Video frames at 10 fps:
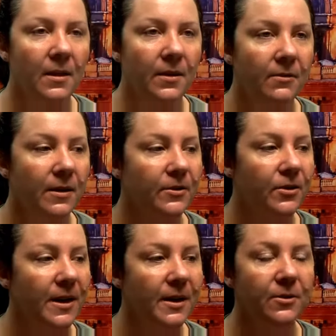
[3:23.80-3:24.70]
They run
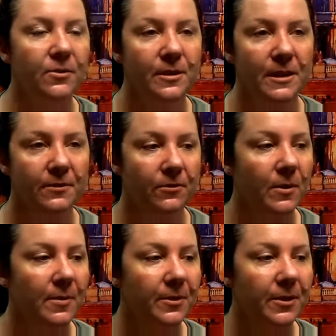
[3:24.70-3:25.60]
training courses for
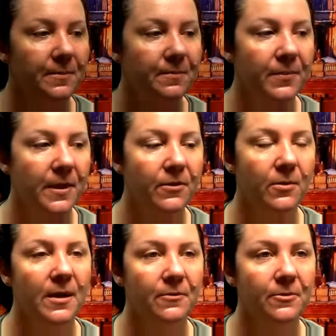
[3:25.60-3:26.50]
Weblearn. If
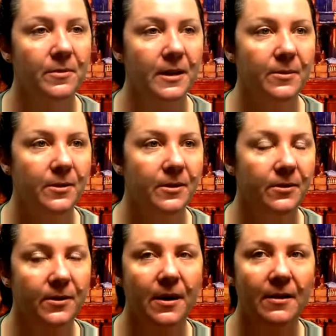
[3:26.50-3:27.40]
you aren't familiar with it
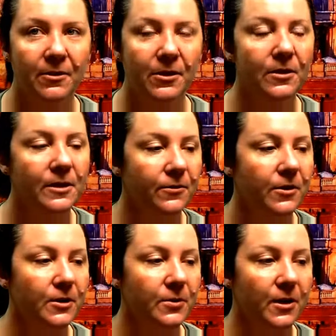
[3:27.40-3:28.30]
or you haven't used
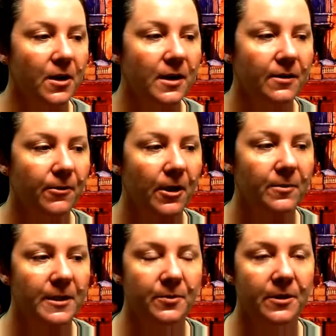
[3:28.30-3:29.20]
virtual learning
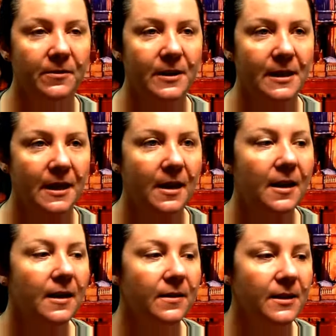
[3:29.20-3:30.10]
environments previously,
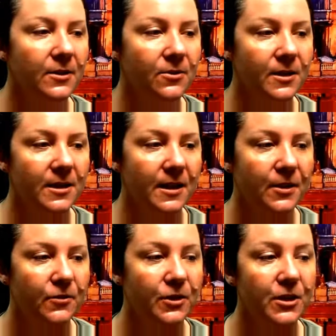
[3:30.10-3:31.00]
these courses can
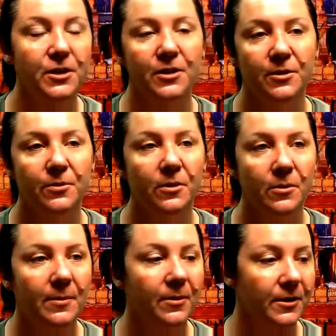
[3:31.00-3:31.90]
introduce you to what
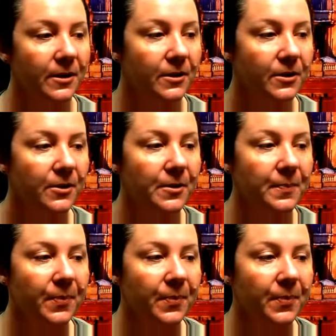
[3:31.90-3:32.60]
Weblearn can do.